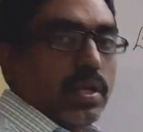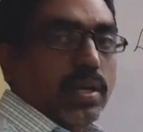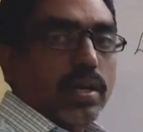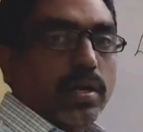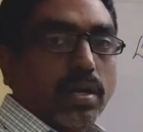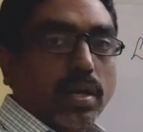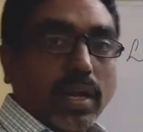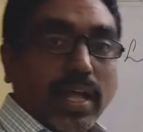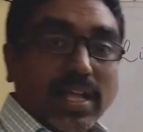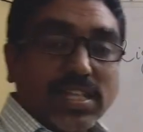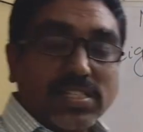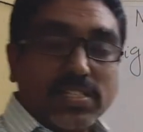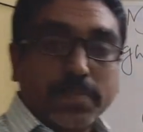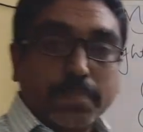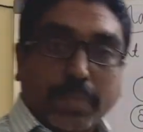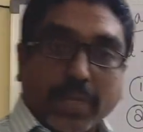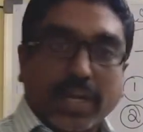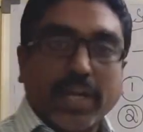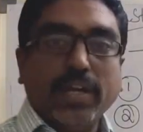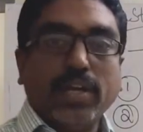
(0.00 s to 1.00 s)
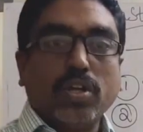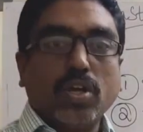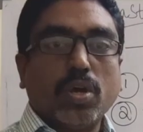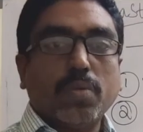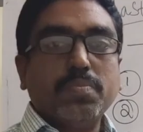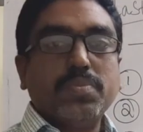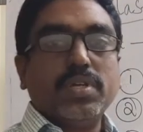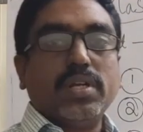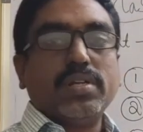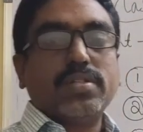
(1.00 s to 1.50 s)
Transparent
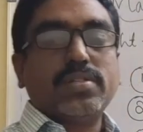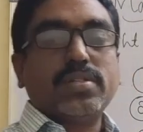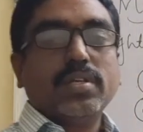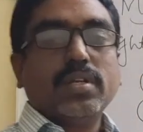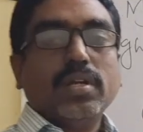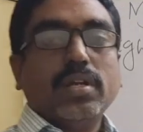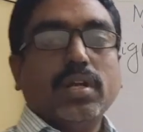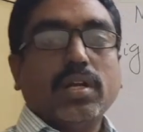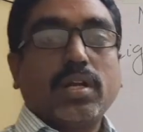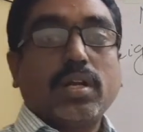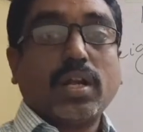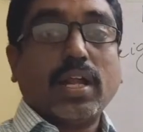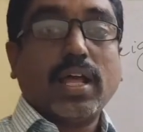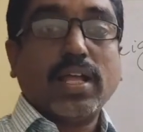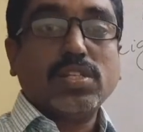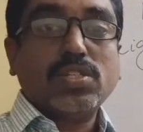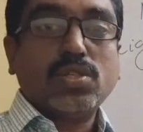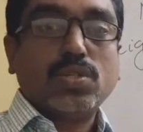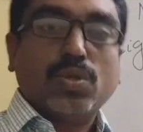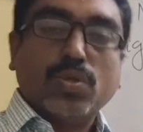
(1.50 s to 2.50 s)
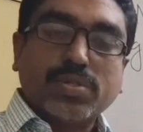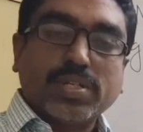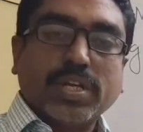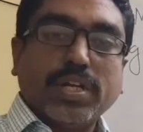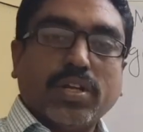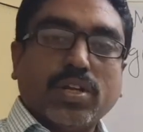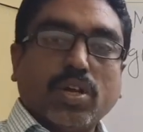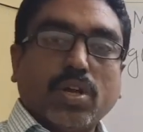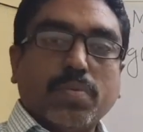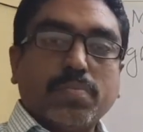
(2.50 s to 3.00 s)
objects,
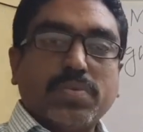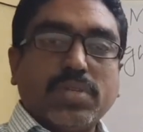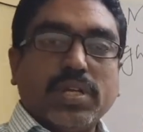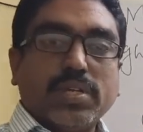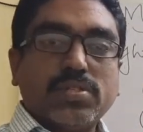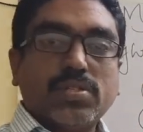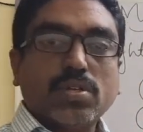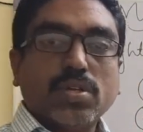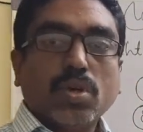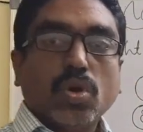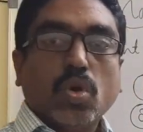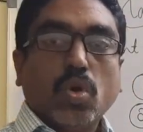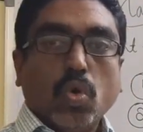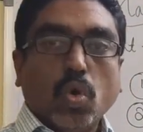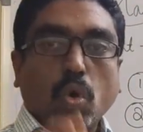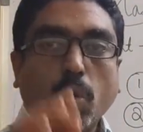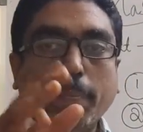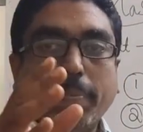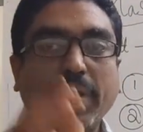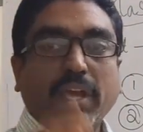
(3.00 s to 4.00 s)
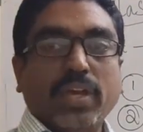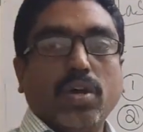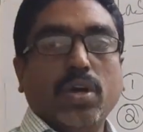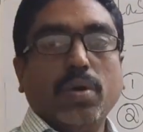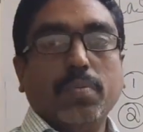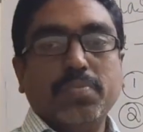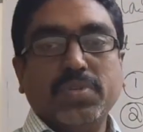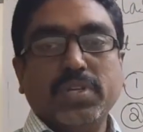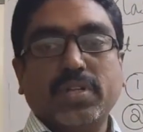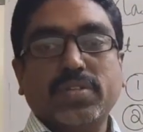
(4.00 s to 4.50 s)
translucent objects, opaque
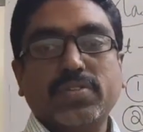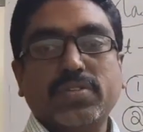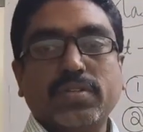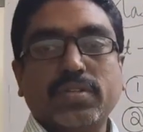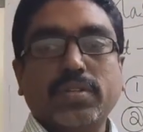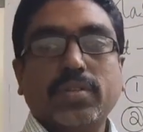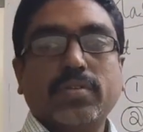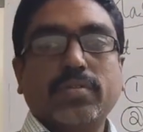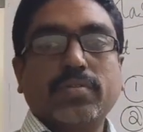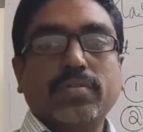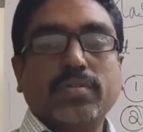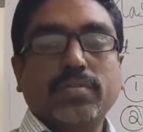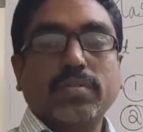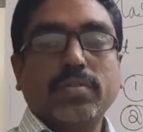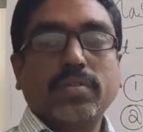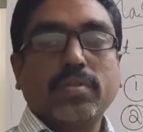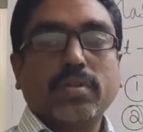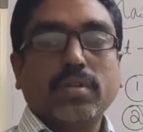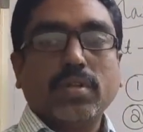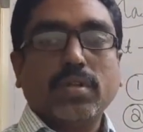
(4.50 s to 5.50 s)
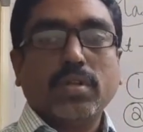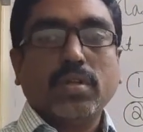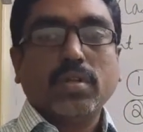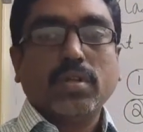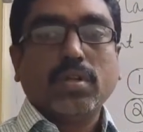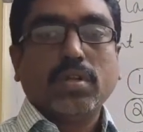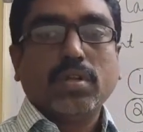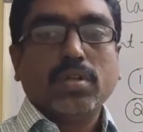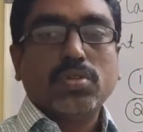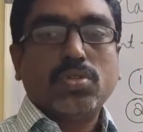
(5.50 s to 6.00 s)
objects.
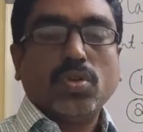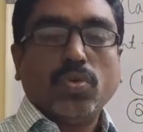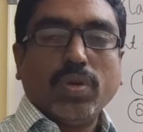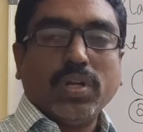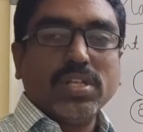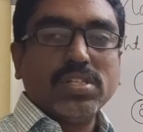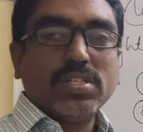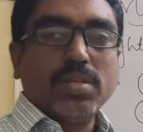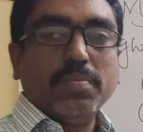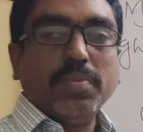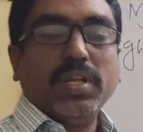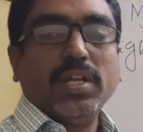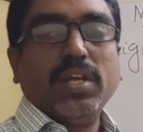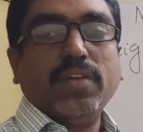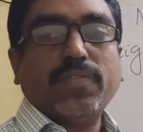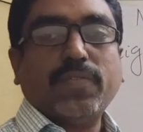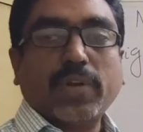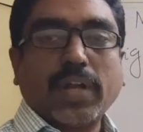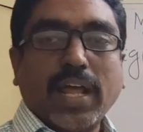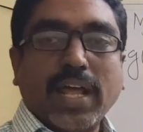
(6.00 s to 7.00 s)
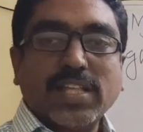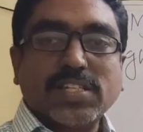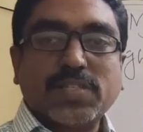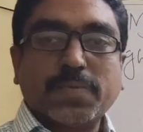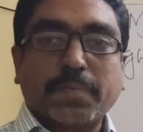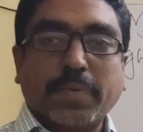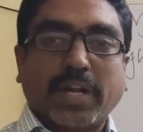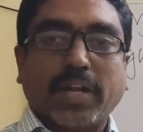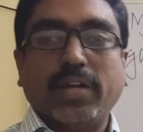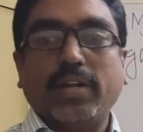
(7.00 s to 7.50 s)
So what is the meaning of
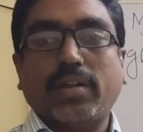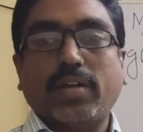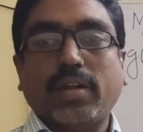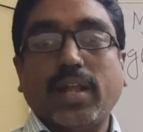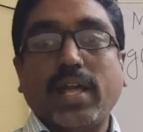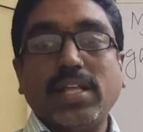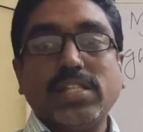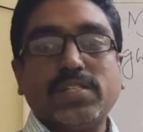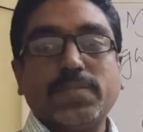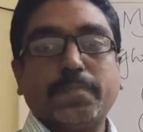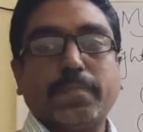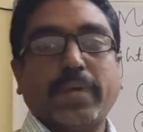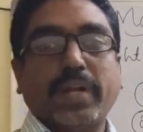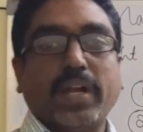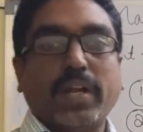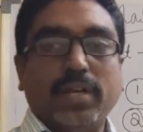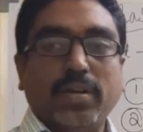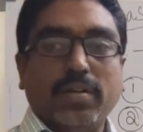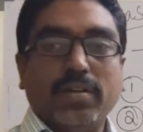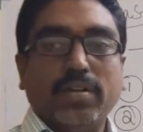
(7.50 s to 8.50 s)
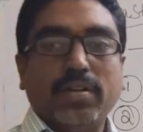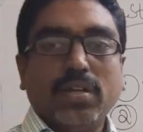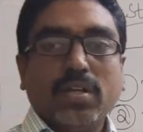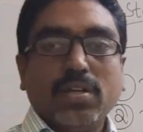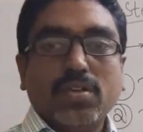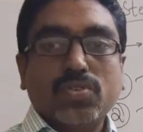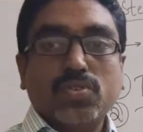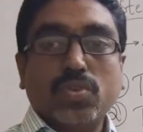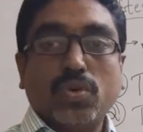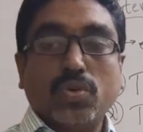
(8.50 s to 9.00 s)
transparent? Transparent,
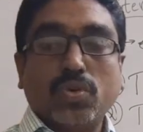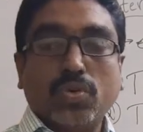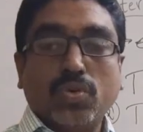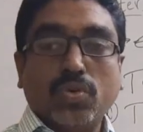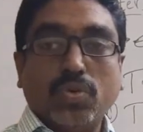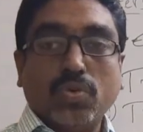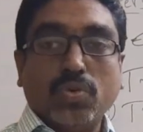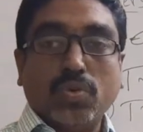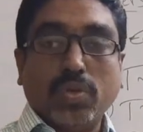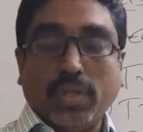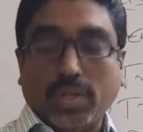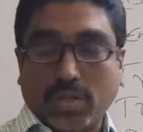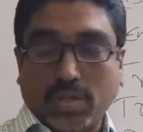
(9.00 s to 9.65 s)
so